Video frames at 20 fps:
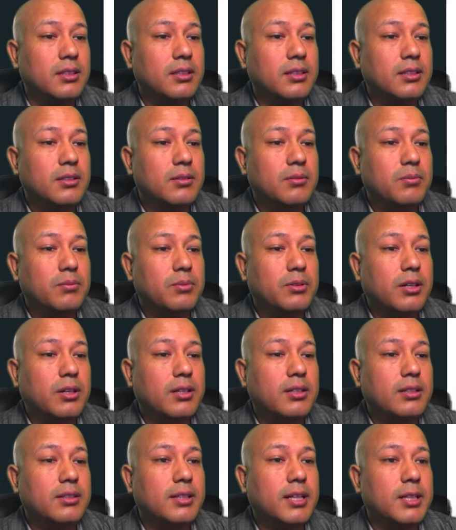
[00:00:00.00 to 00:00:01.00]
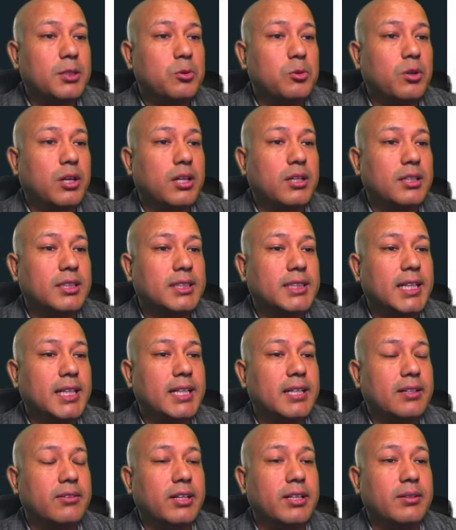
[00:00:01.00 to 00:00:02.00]
product that you are selling,
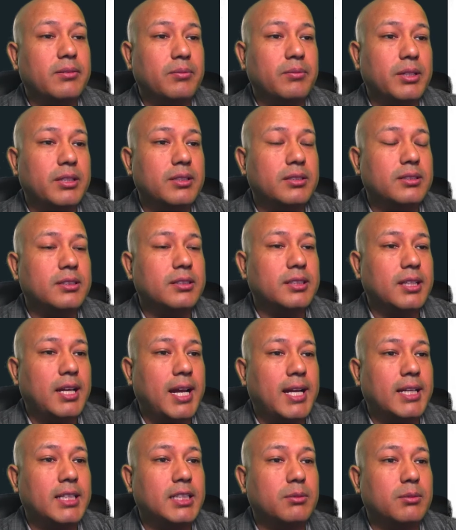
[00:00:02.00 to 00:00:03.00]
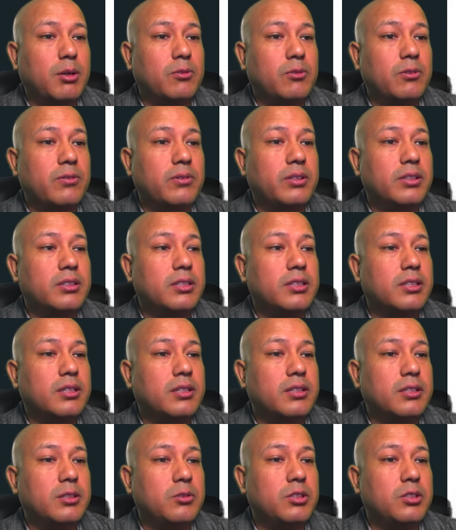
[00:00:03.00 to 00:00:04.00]
right? Because this ad is about 5,300,
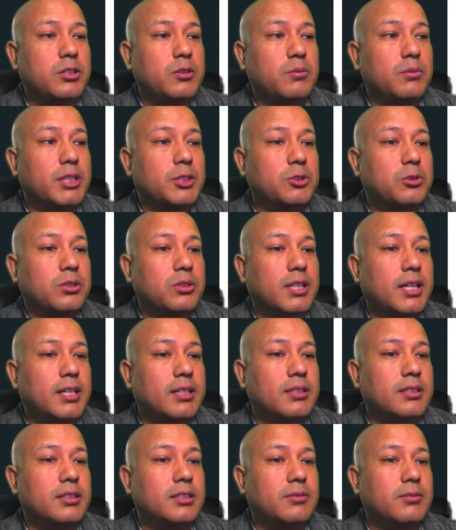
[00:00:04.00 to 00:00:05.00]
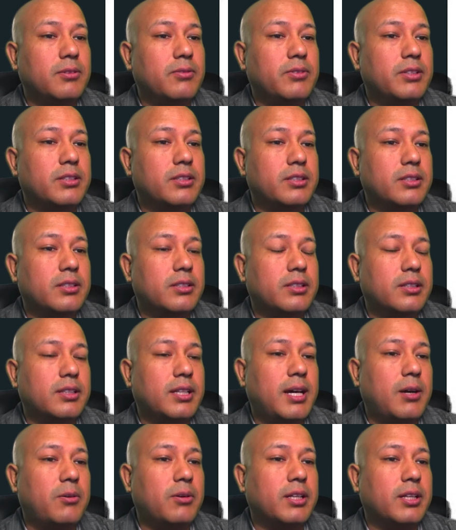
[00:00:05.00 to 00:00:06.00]
you need to make sure that it's 5,300. Now
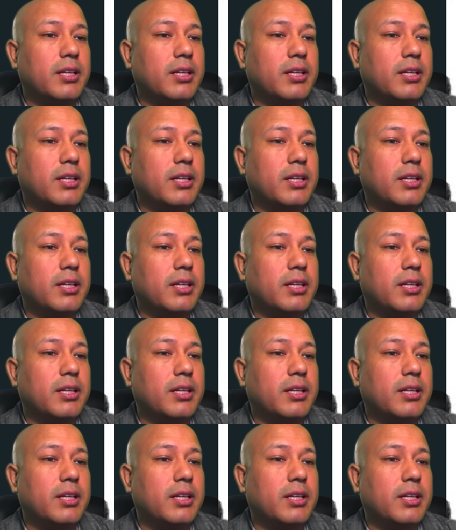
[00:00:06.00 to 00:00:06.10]
again,